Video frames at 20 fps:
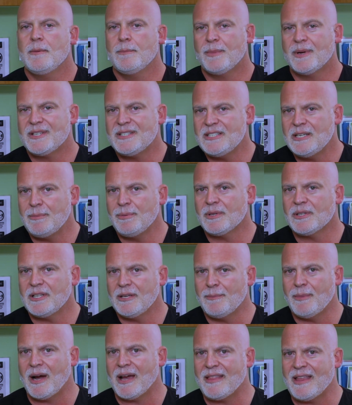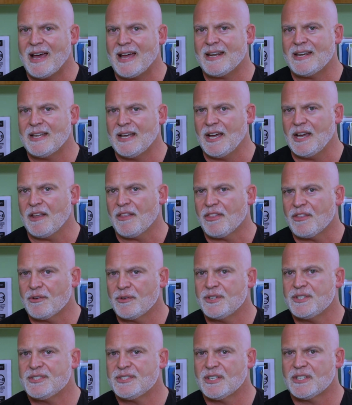But typically by that night,
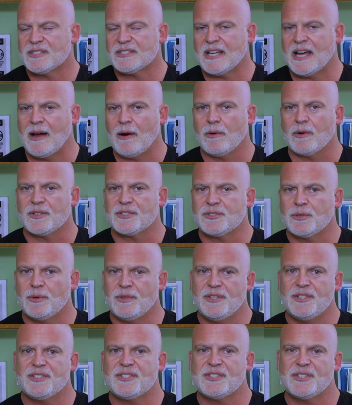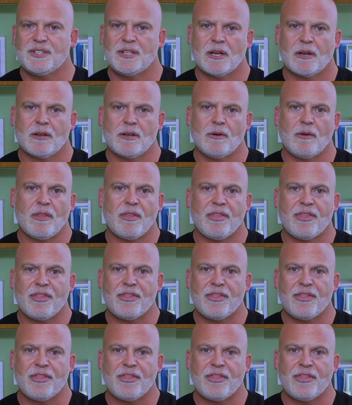36 hours, so in this scenario,